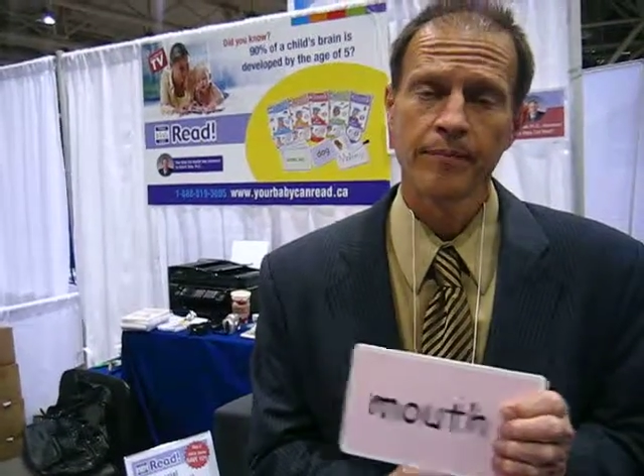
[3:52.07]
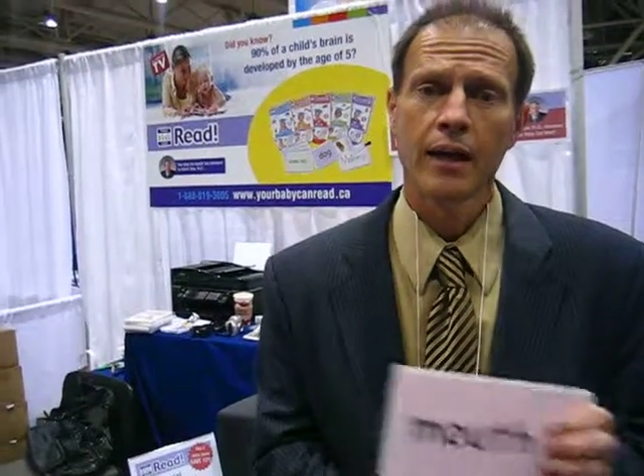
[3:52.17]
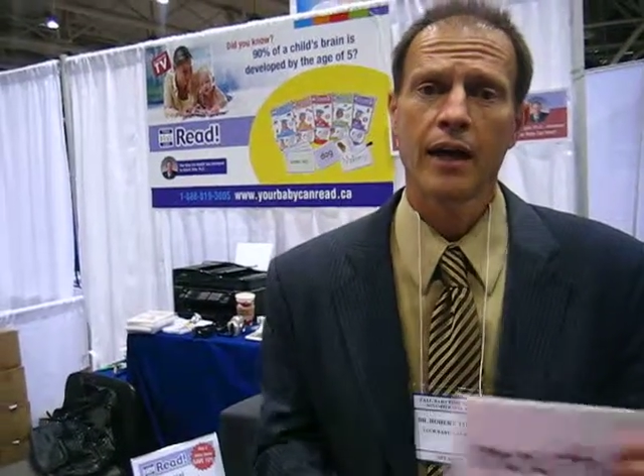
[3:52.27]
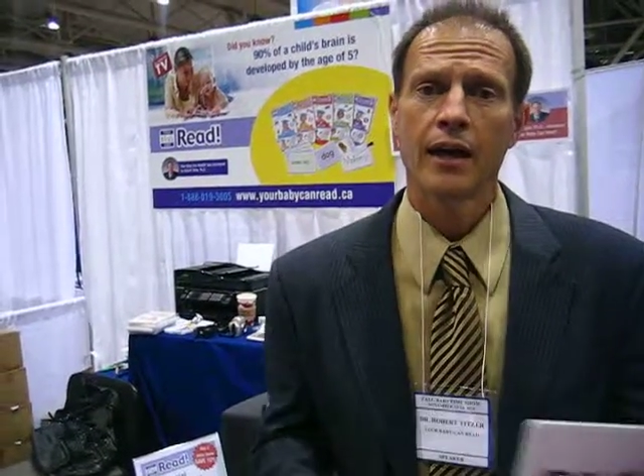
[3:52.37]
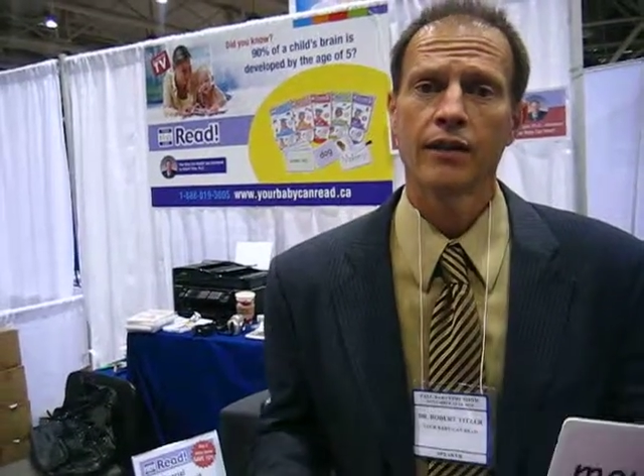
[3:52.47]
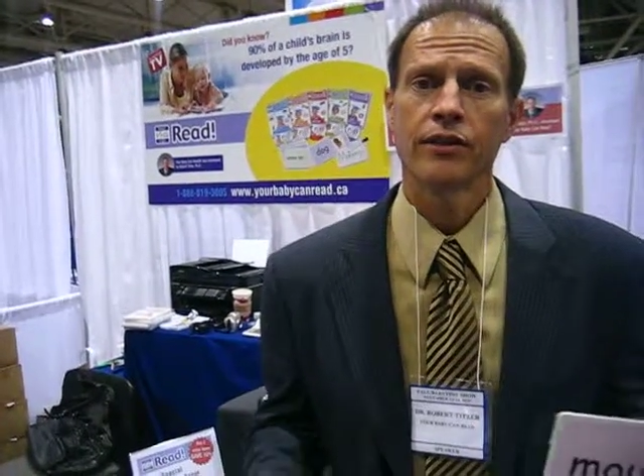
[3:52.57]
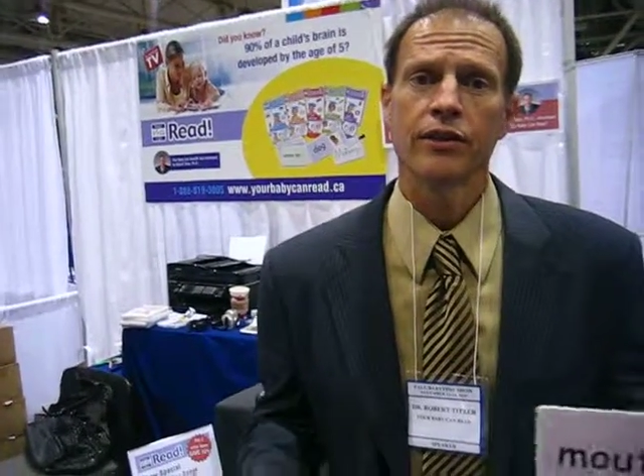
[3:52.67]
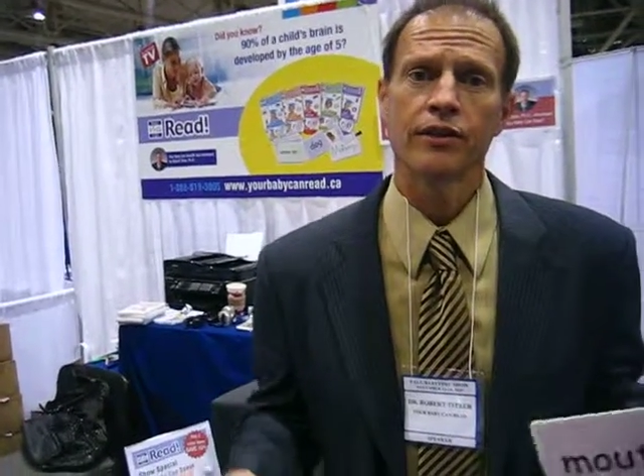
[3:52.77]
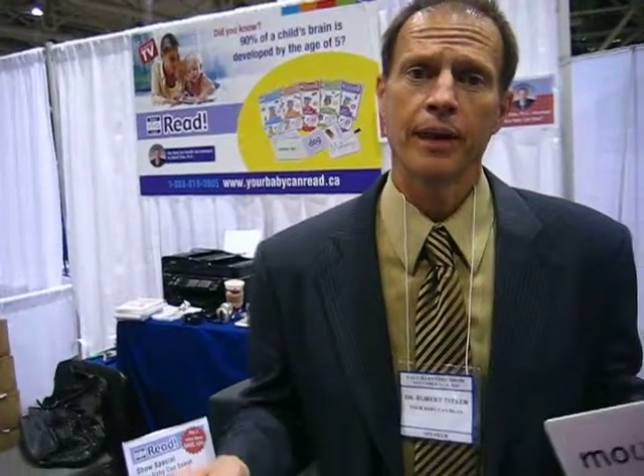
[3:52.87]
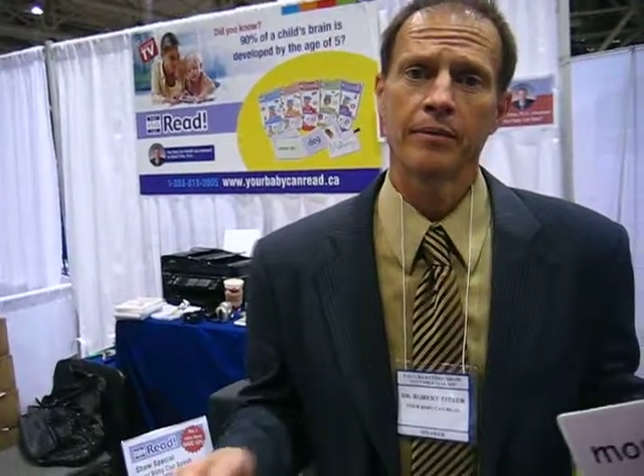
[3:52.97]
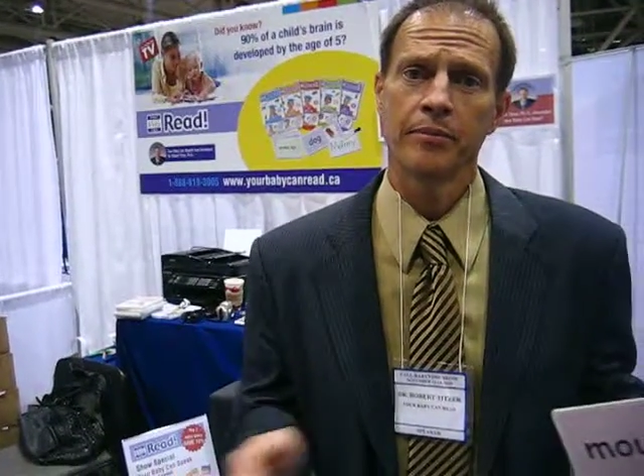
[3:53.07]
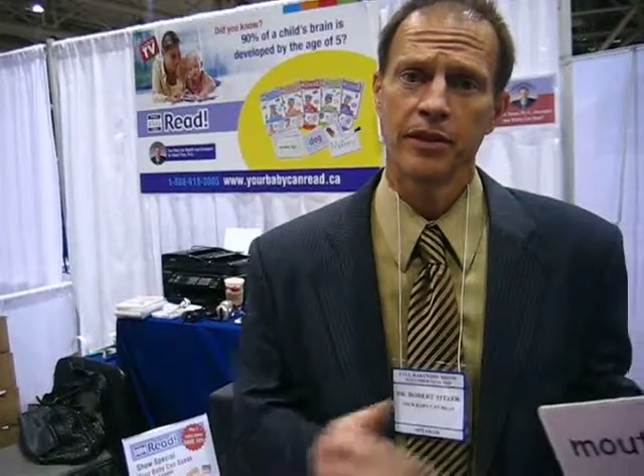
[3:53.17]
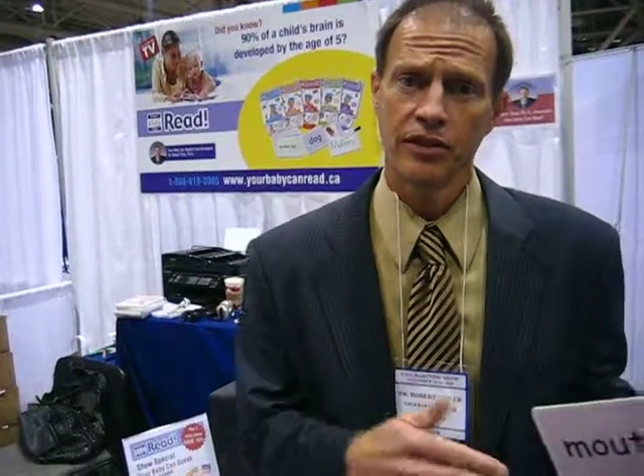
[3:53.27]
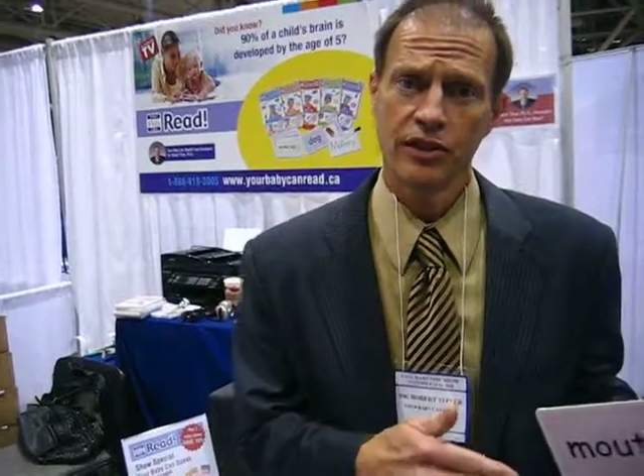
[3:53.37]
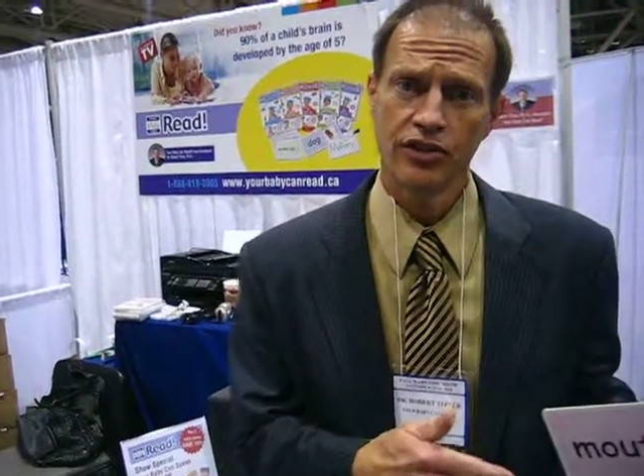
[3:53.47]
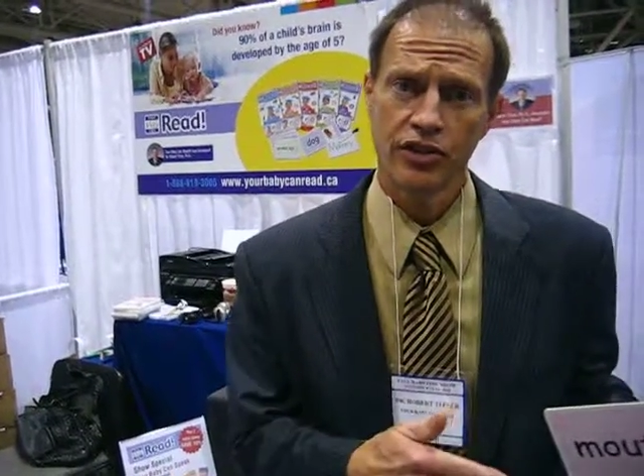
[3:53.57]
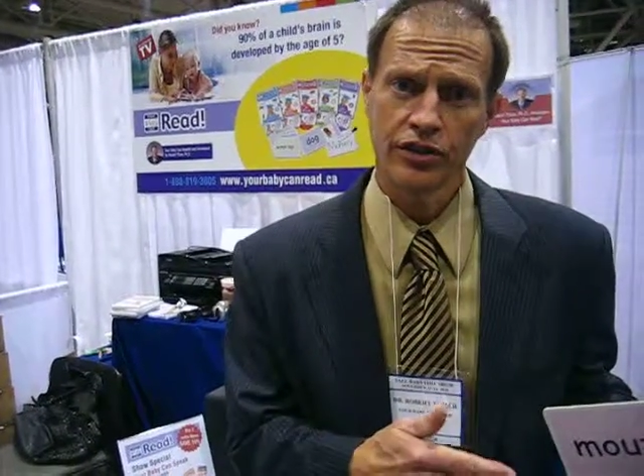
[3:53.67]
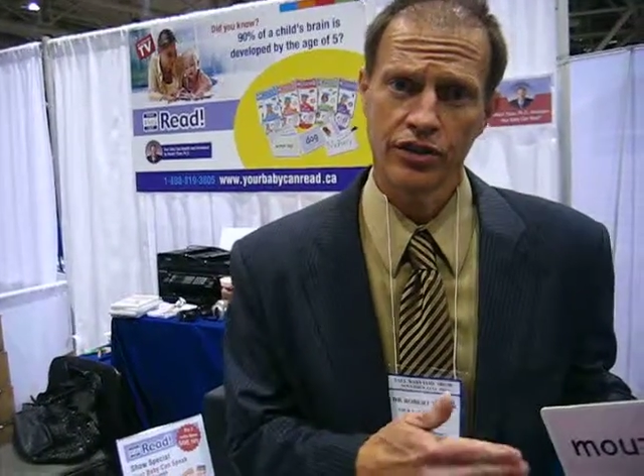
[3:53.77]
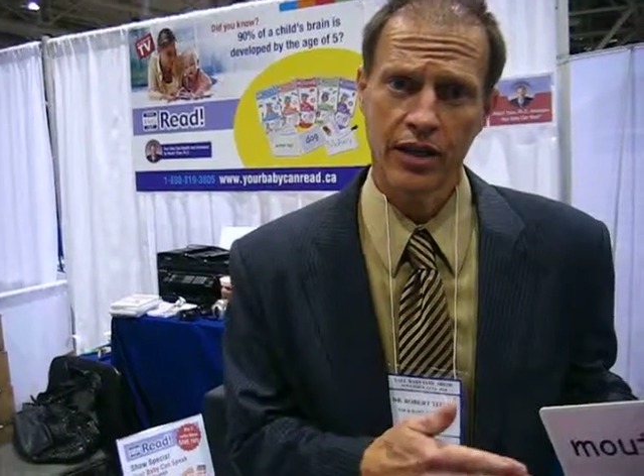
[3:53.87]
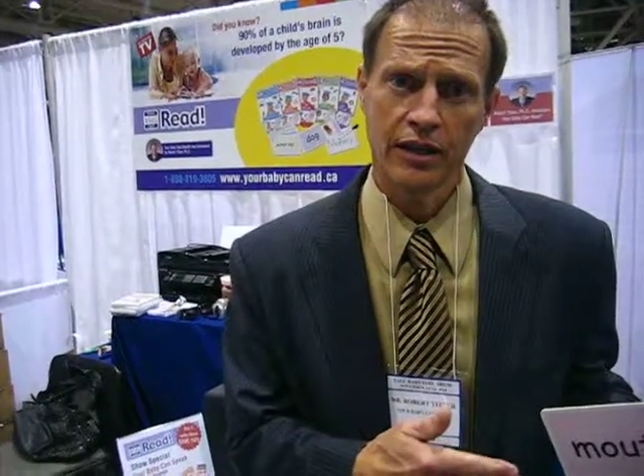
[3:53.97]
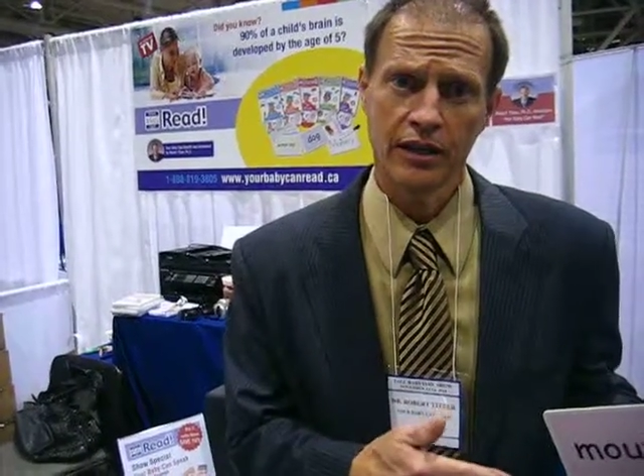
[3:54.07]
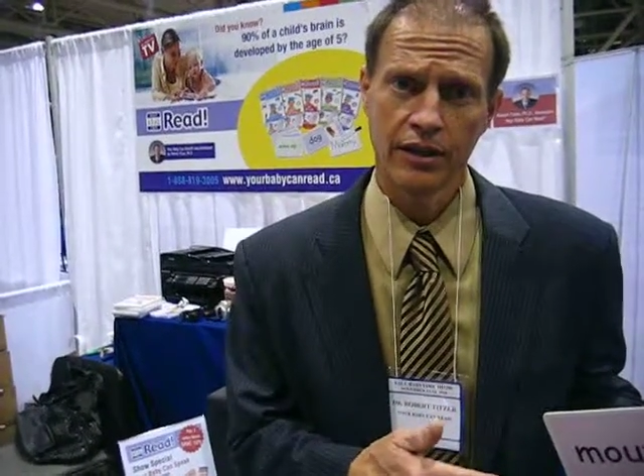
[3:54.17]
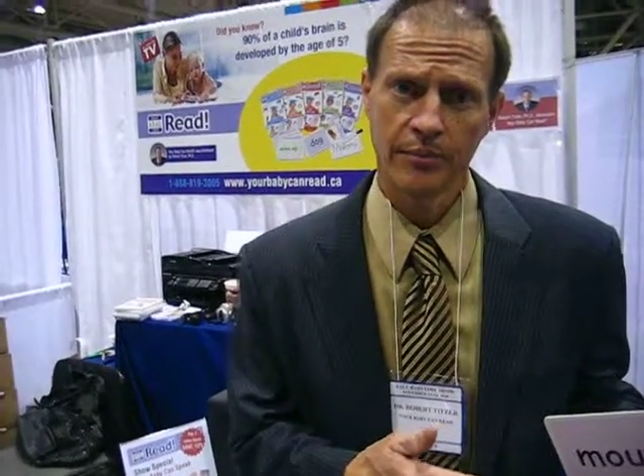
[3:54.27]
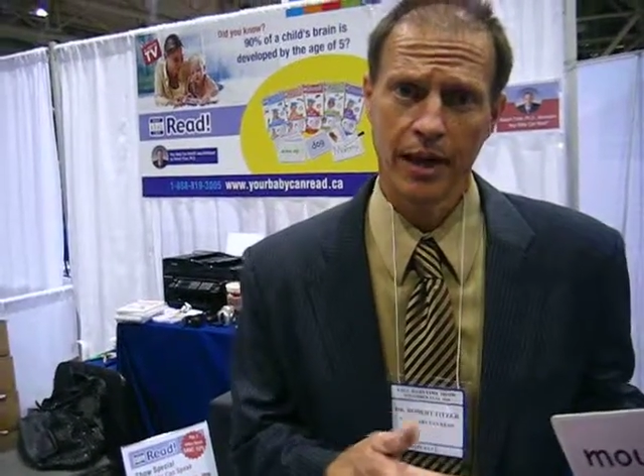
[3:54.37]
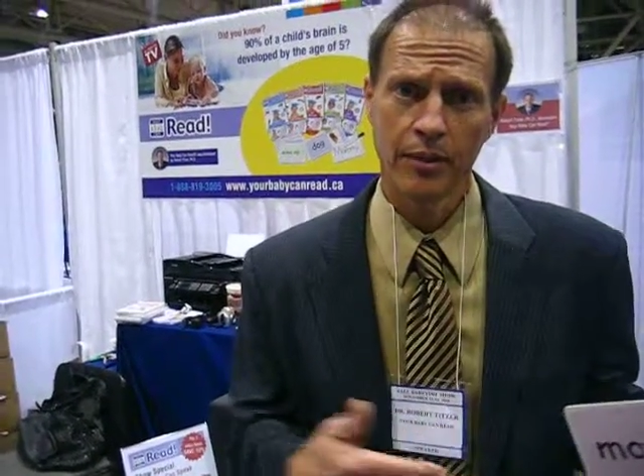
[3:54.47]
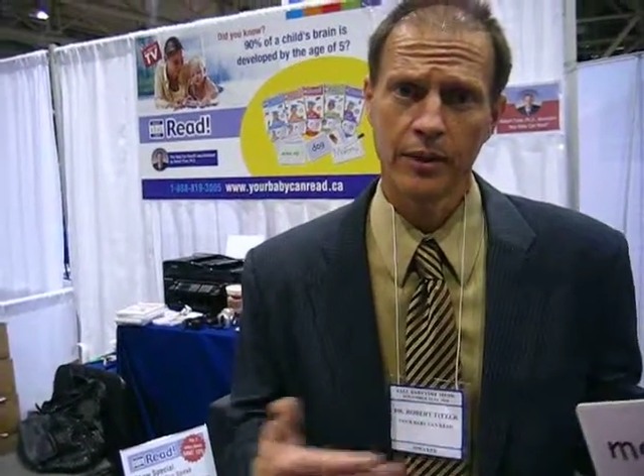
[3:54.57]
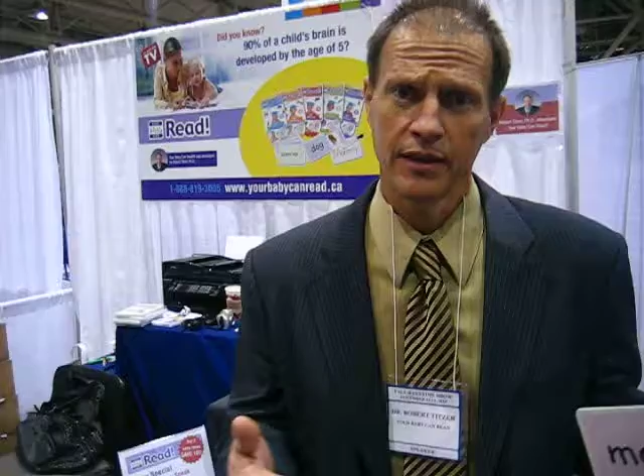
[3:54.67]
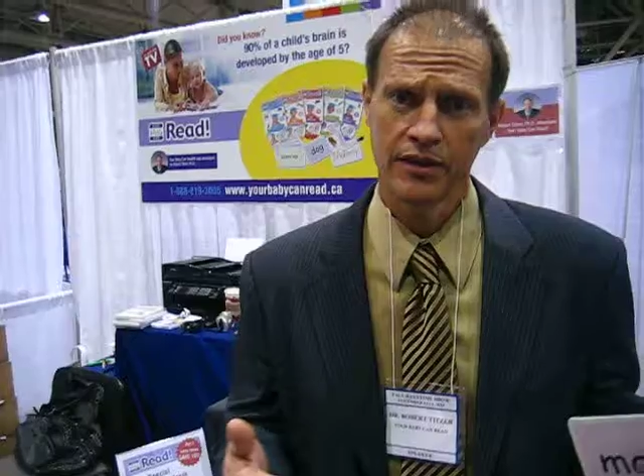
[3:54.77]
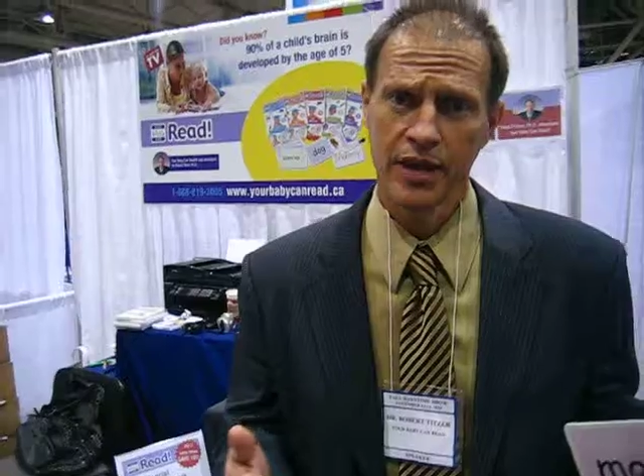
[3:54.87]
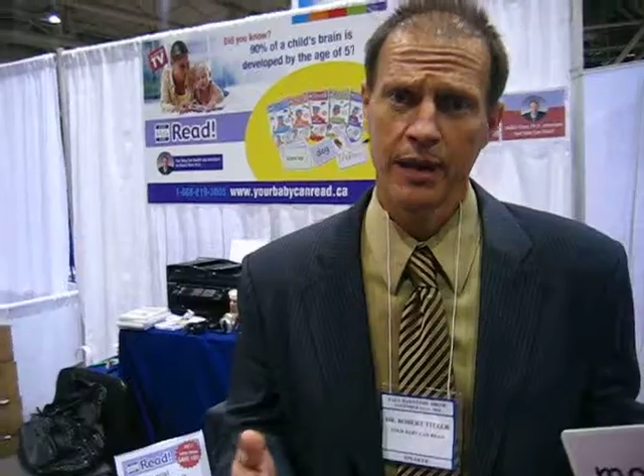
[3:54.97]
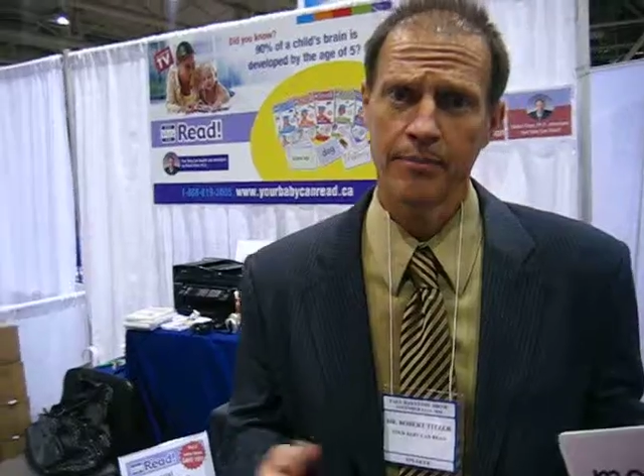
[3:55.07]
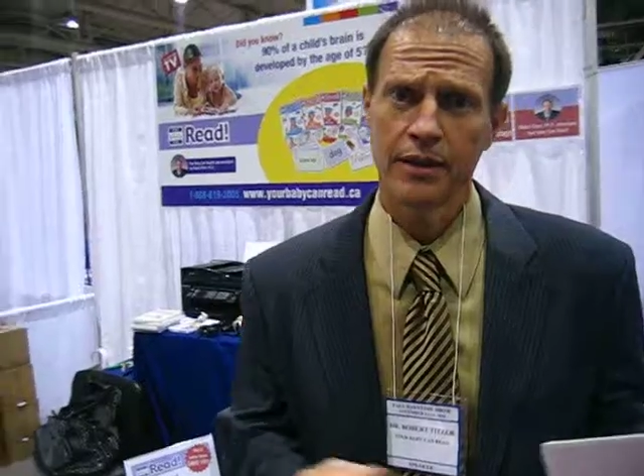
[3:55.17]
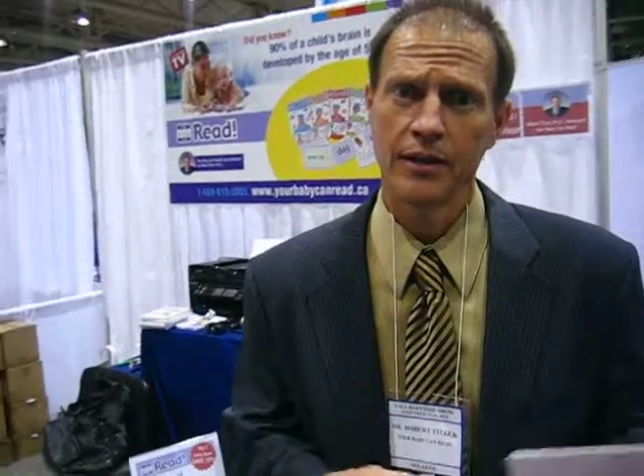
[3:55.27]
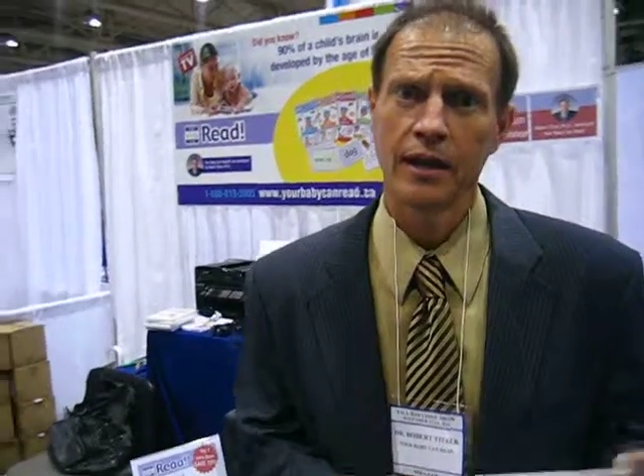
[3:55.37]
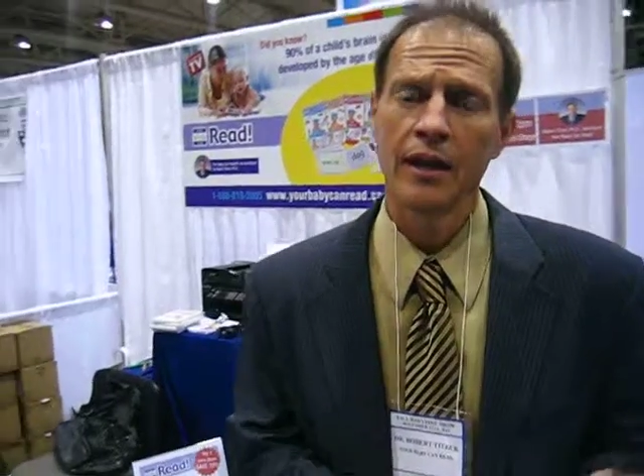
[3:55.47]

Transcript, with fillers: And there happened to be a teacher standing nearby when this happened.